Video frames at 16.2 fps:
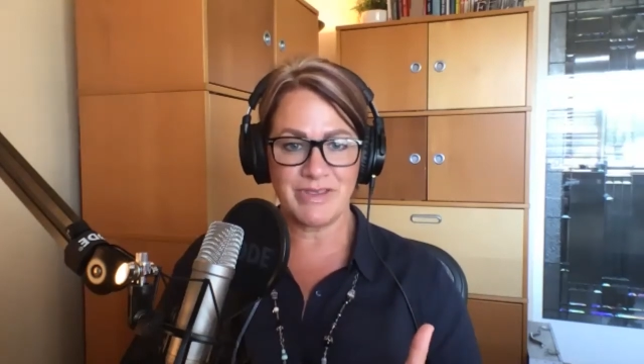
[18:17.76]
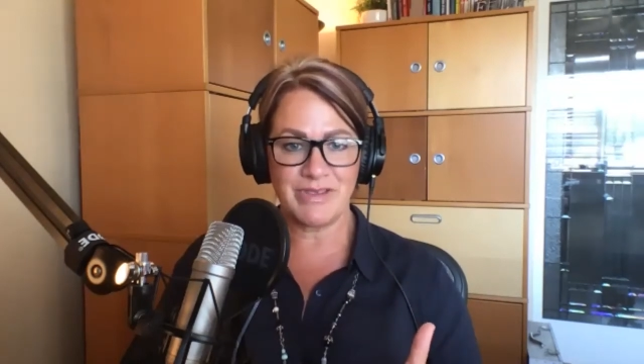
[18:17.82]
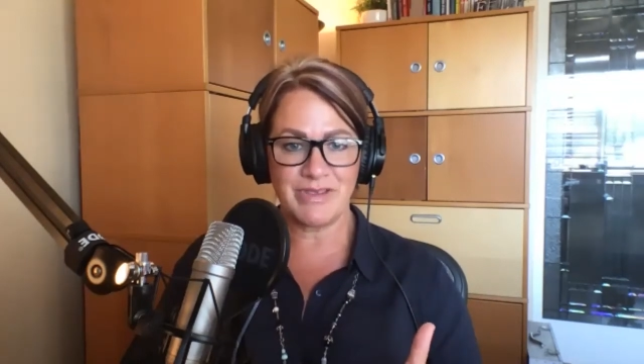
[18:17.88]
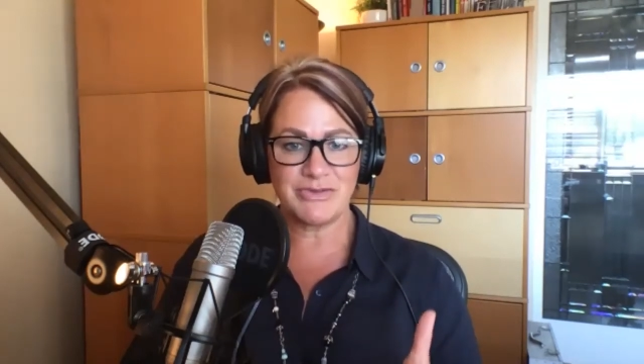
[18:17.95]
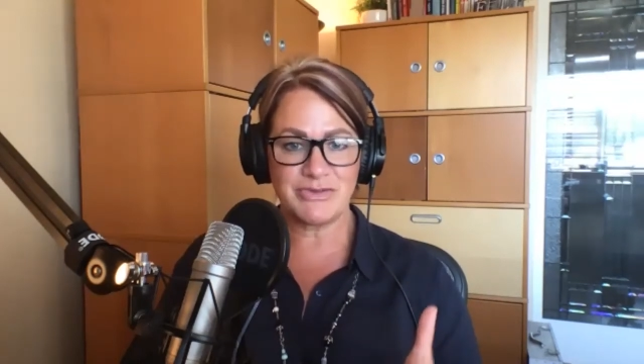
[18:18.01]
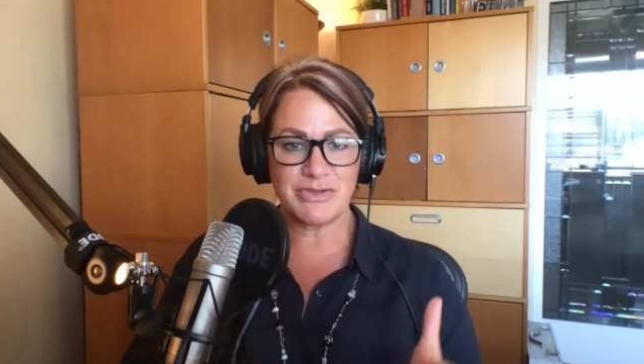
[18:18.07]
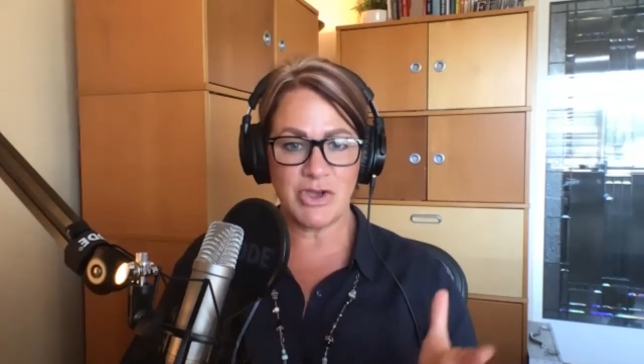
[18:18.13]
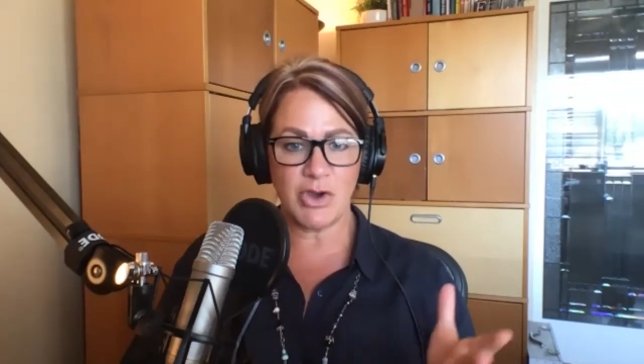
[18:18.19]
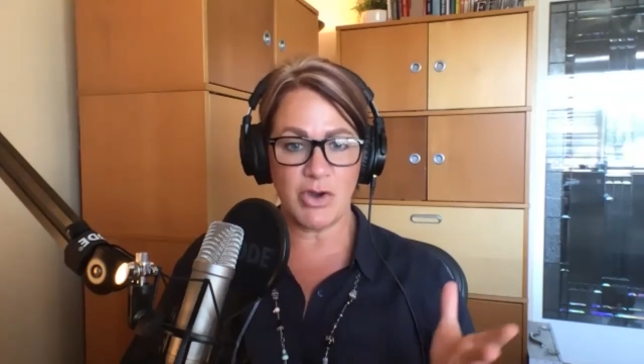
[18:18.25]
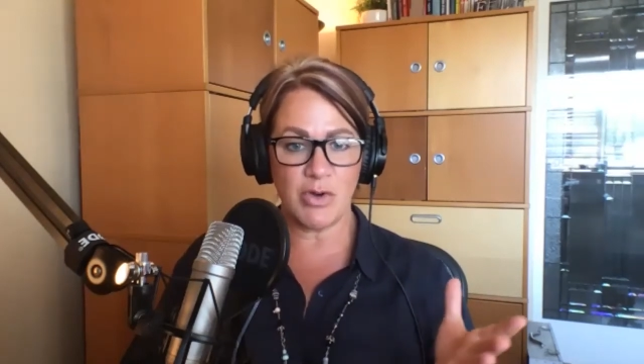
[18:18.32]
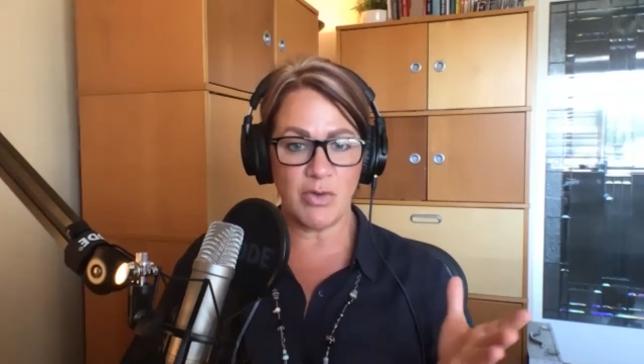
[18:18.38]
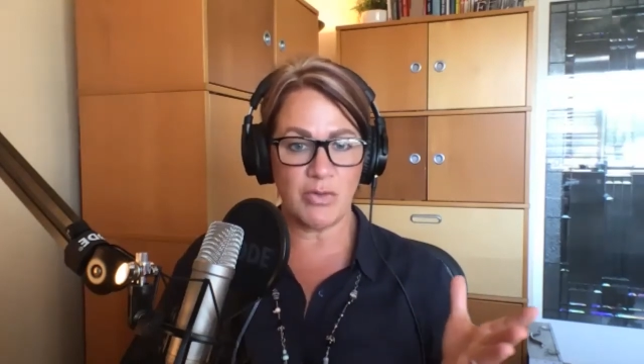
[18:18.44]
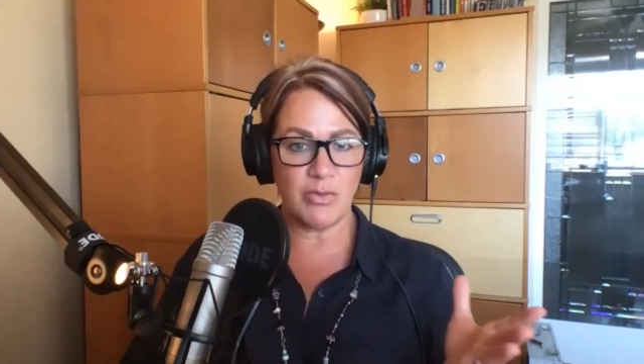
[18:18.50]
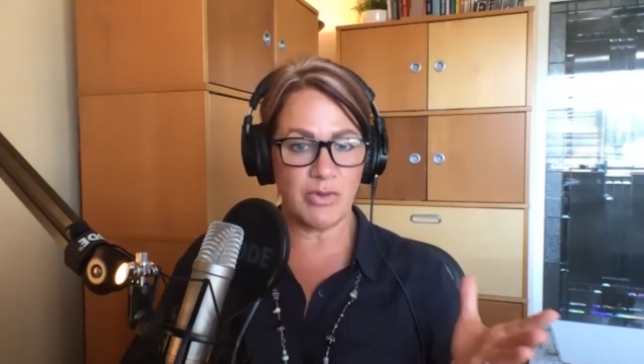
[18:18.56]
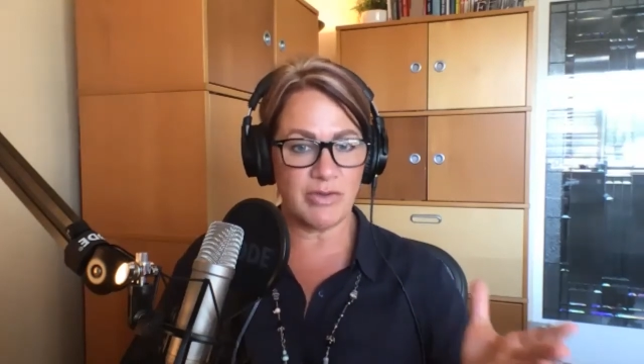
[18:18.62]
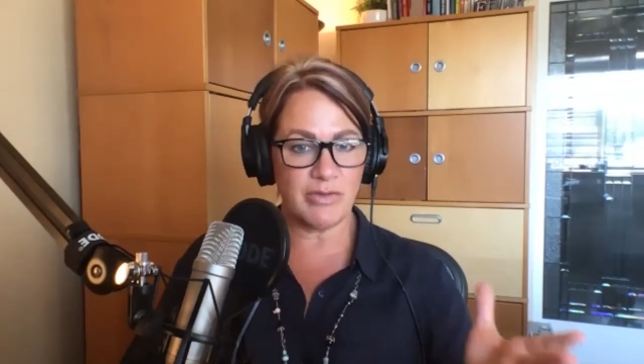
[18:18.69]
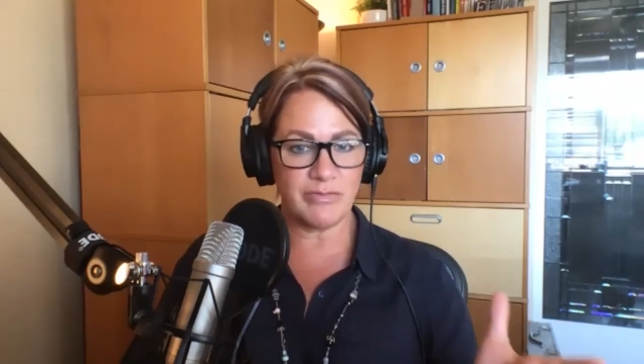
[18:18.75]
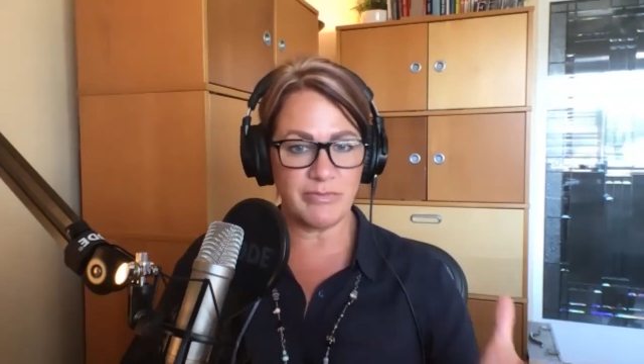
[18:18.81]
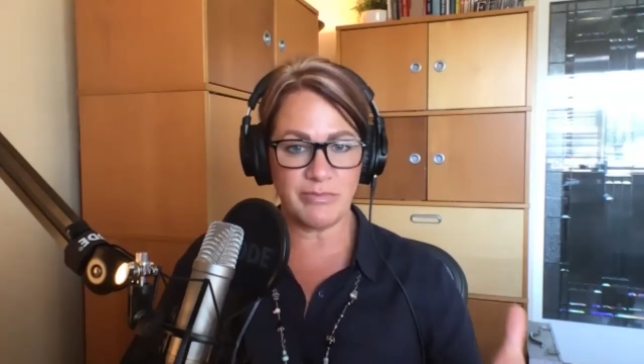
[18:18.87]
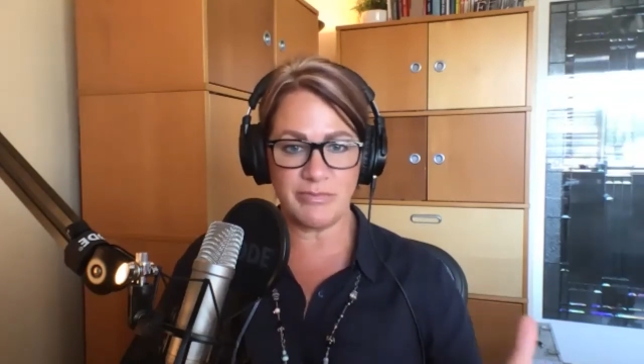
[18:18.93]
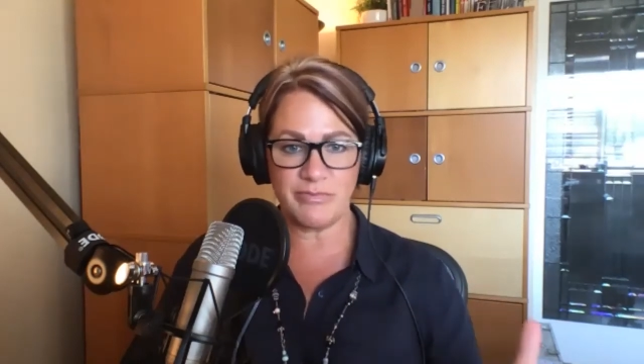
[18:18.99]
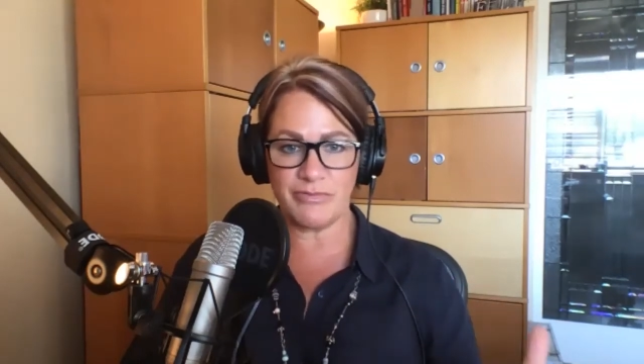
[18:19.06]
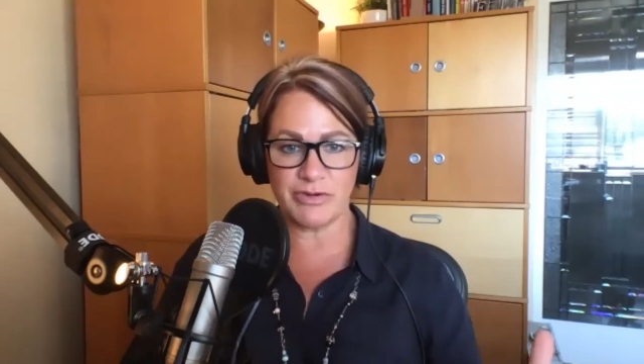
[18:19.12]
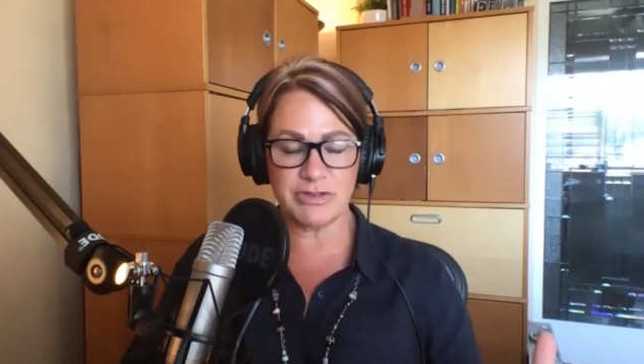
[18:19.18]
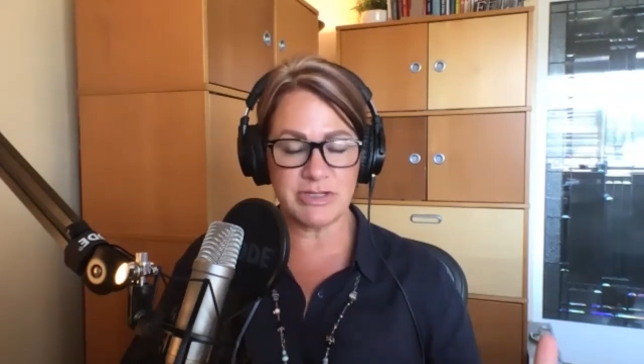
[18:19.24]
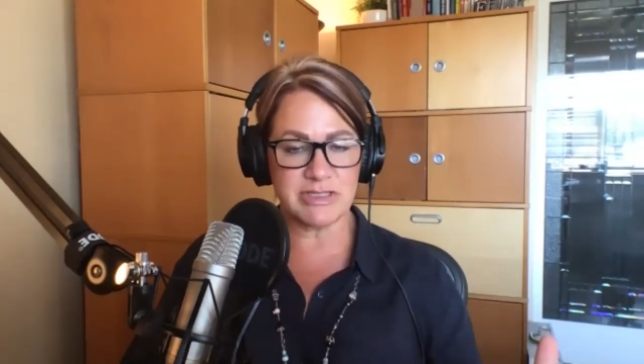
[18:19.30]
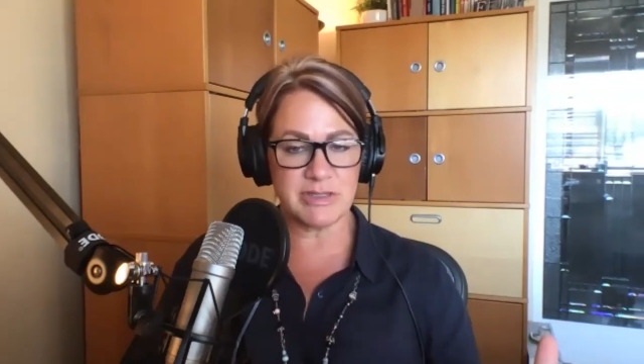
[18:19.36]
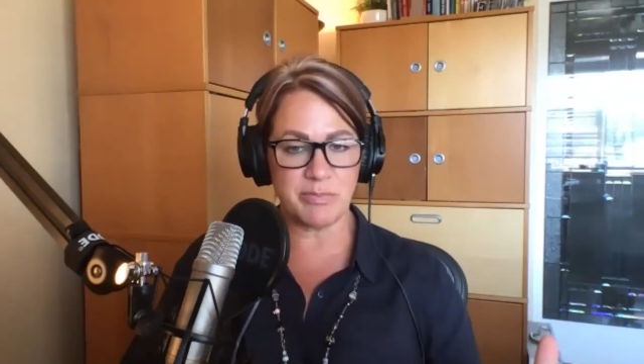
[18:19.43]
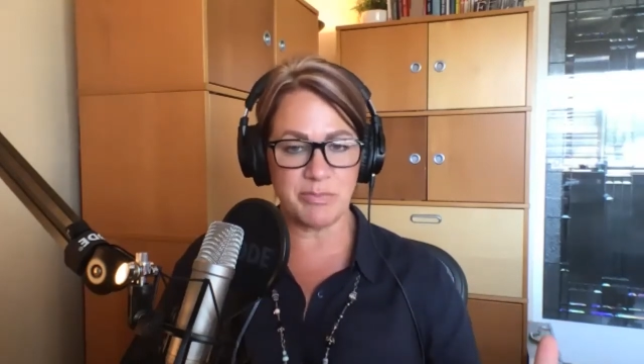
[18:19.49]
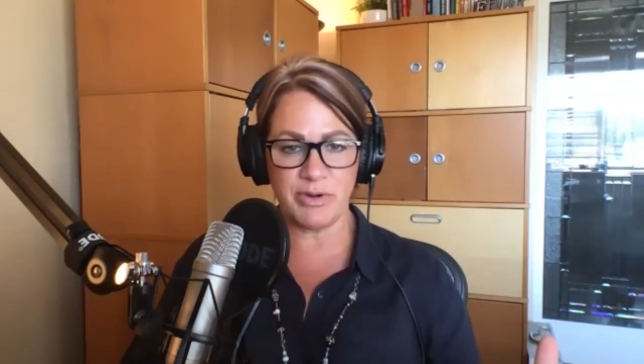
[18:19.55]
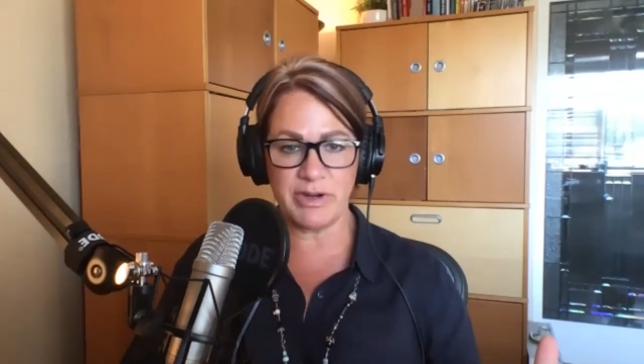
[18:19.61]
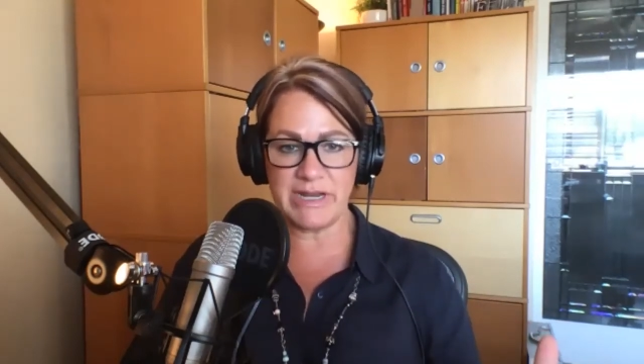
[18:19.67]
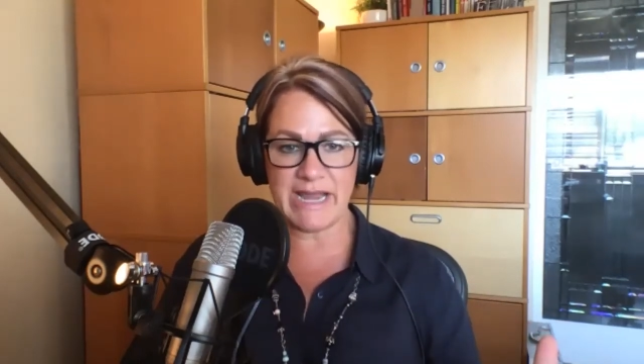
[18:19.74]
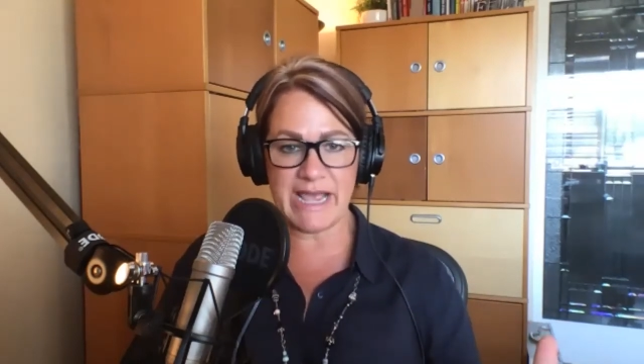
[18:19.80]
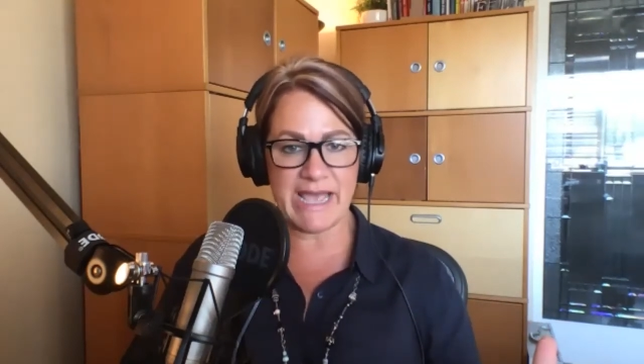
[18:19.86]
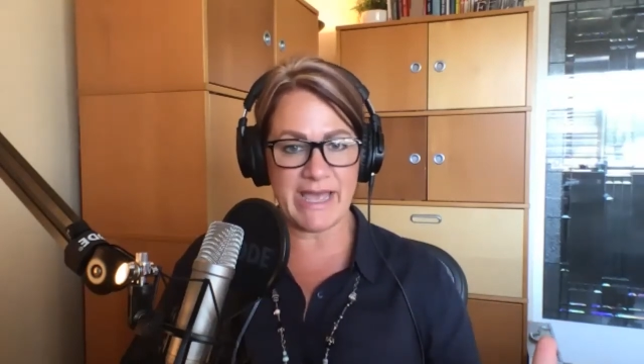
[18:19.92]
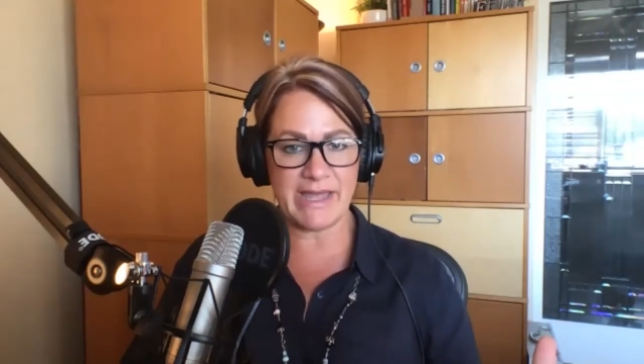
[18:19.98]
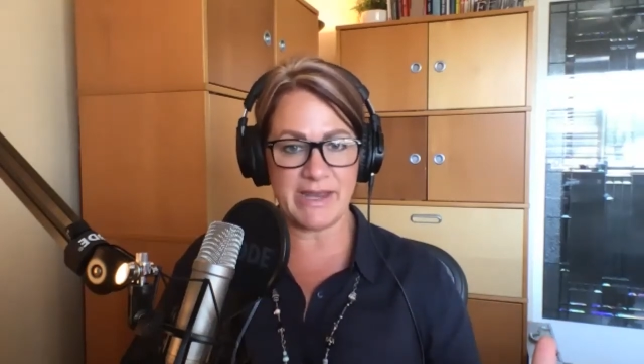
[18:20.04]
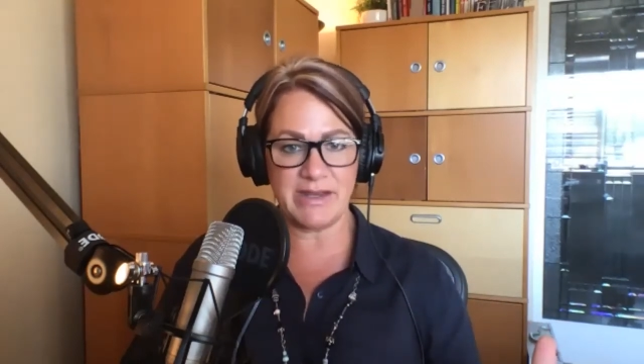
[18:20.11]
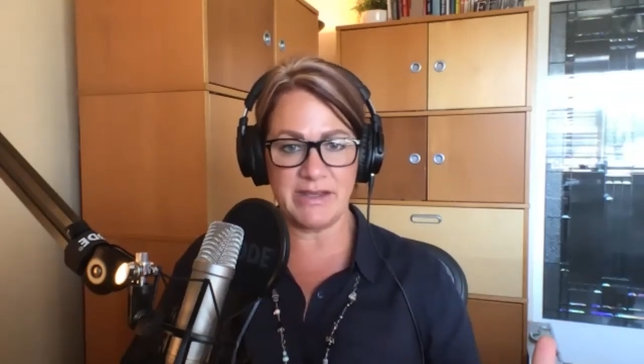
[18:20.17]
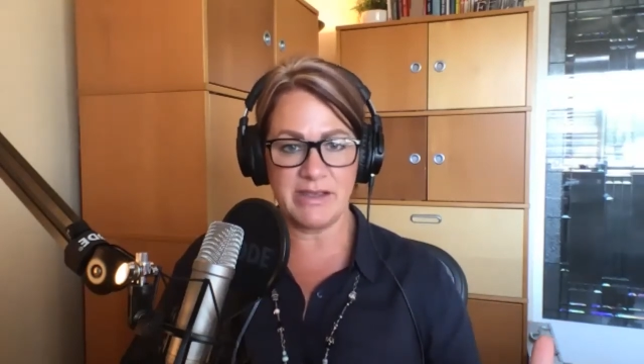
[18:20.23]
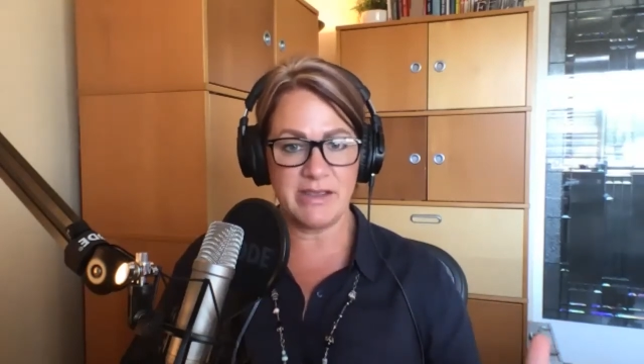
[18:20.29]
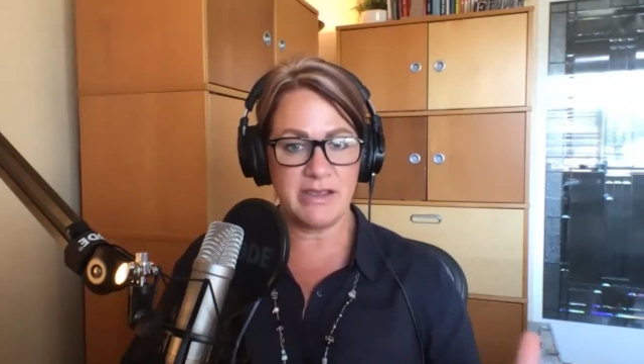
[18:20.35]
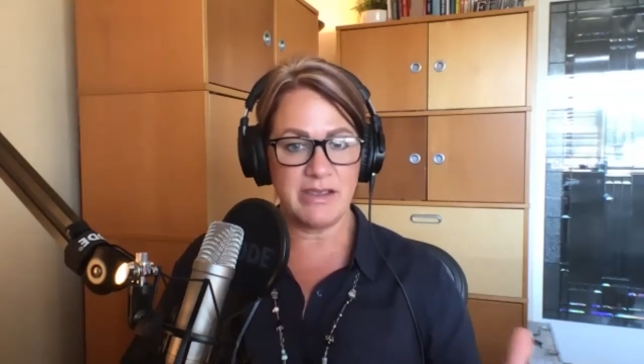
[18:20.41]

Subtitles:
So versus a print ad,